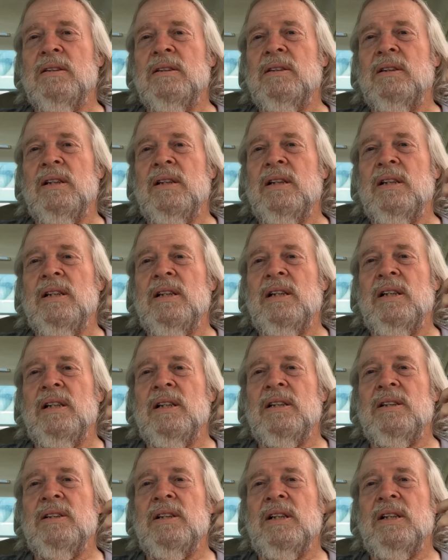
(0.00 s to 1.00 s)

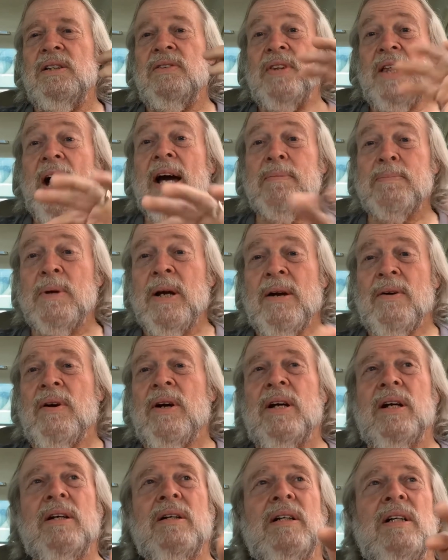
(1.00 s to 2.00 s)
in that
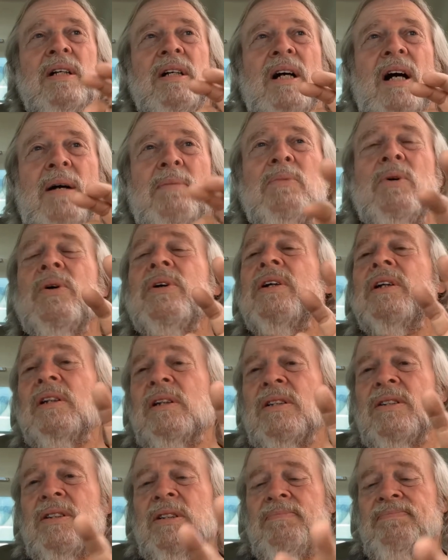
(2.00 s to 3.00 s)
area. I'm going to
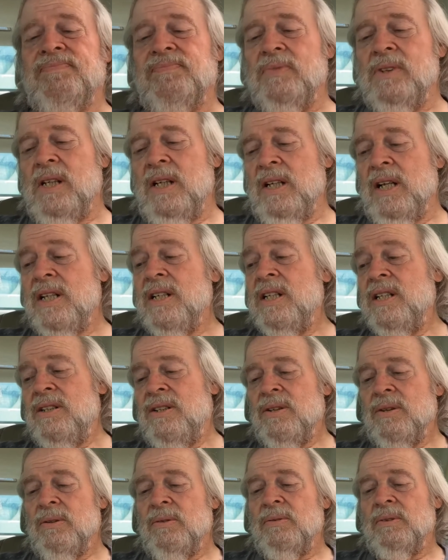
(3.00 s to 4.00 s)
listen, and I need
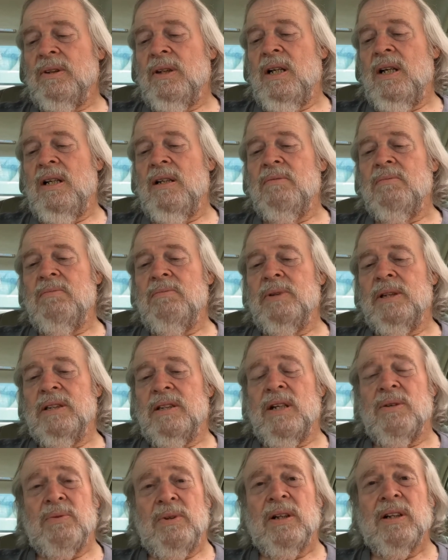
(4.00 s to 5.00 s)
to, because
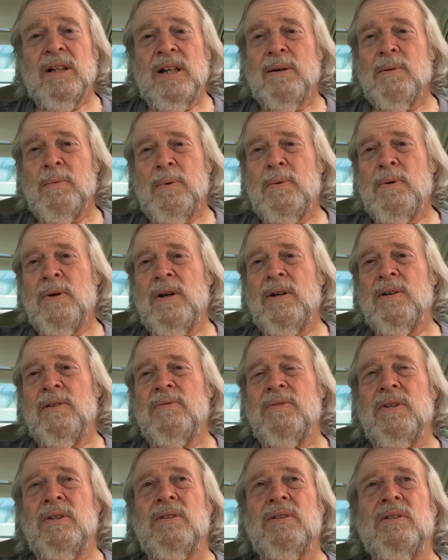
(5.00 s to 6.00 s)
I really am a part
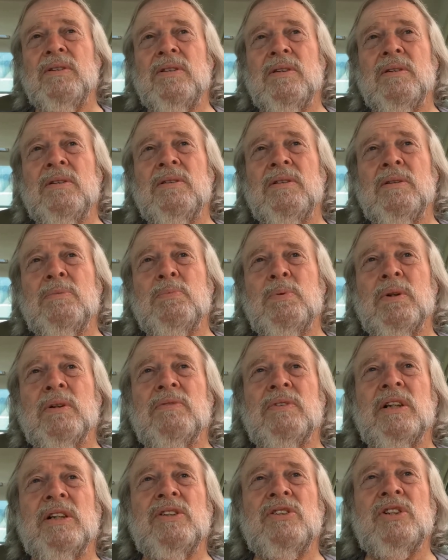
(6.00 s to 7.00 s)
of the
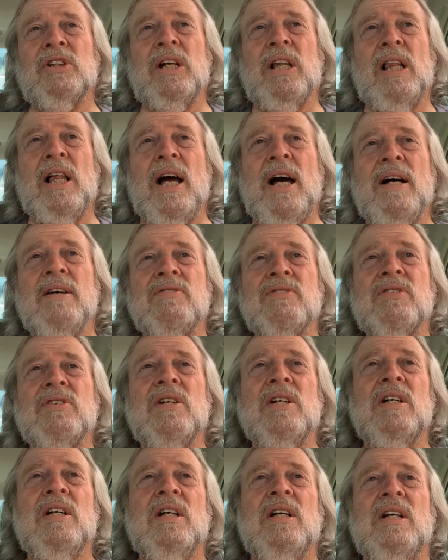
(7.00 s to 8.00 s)
privileged class.
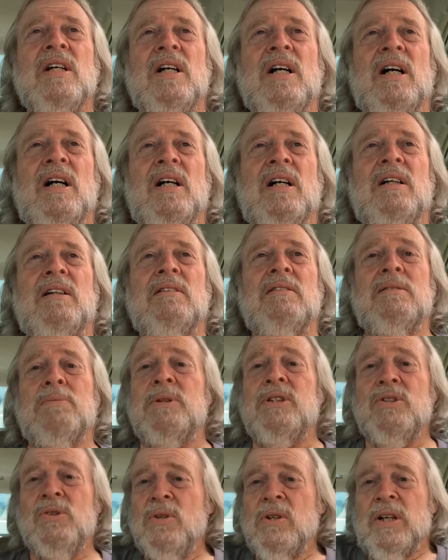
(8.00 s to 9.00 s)
The
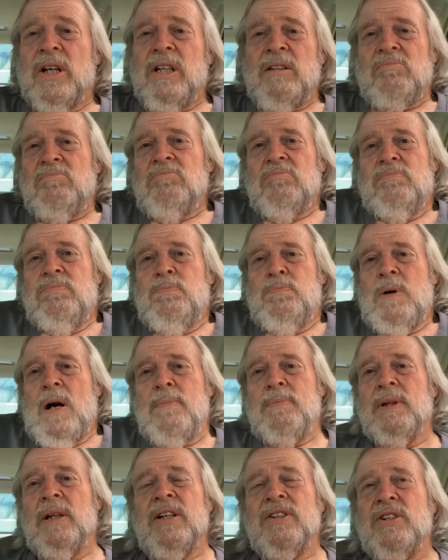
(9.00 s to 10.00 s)
majority
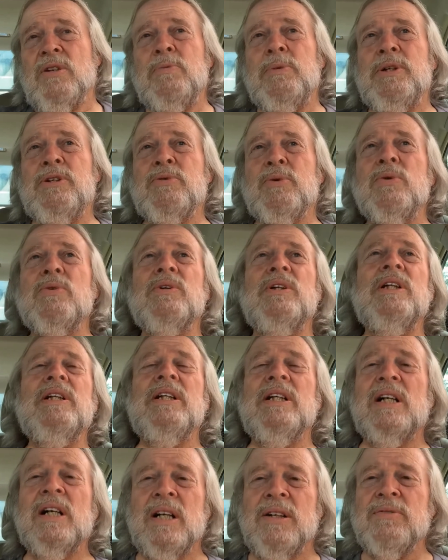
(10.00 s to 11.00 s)
population, it would be true in
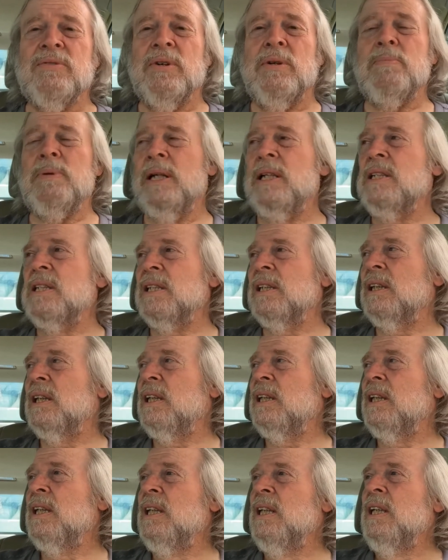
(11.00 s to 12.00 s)
any country
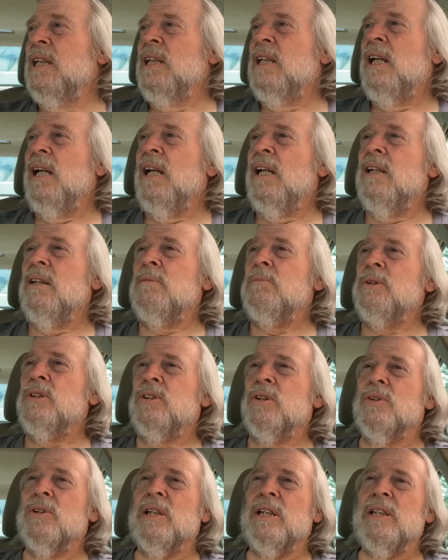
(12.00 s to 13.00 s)
basically. The
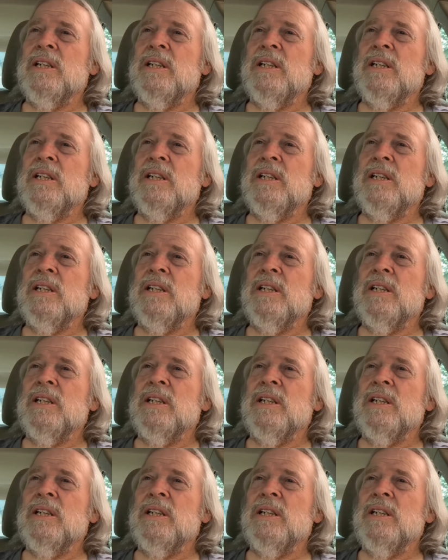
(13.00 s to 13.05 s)
majority